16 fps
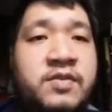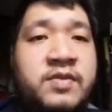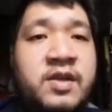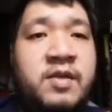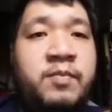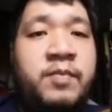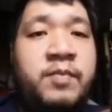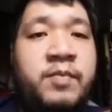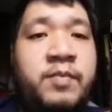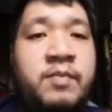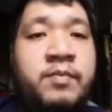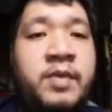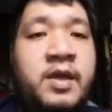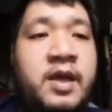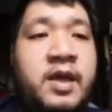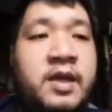
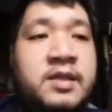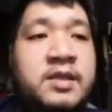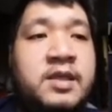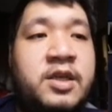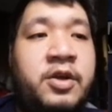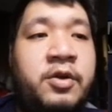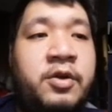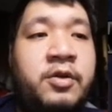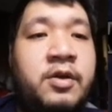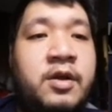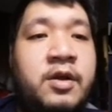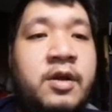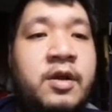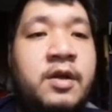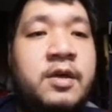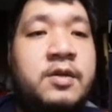big hits here.
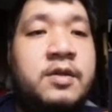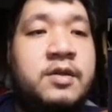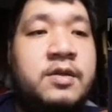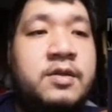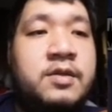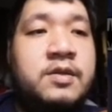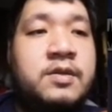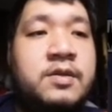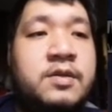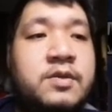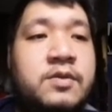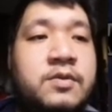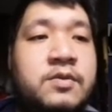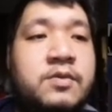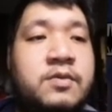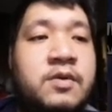So
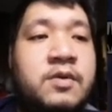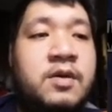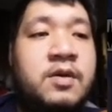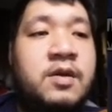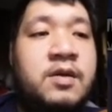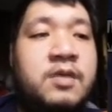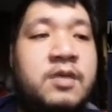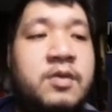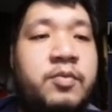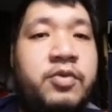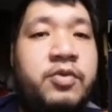you're probably